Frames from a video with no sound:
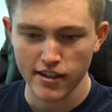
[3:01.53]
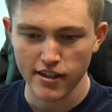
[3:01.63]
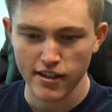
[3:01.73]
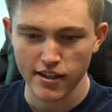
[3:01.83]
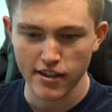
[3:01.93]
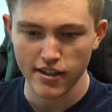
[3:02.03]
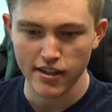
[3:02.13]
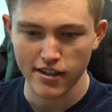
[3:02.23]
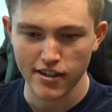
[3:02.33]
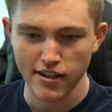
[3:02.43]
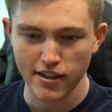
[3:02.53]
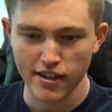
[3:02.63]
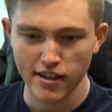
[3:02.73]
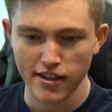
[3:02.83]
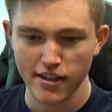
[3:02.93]

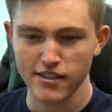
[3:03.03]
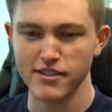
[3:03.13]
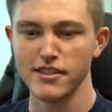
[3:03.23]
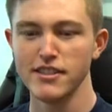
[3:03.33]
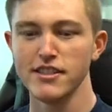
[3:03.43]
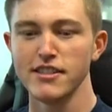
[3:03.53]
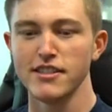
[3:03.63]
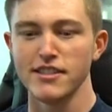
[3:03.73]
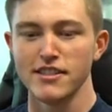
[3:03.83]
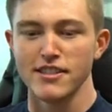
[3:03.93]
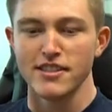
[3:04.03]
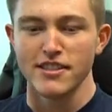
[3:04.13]
No words are spoken by the person on screen.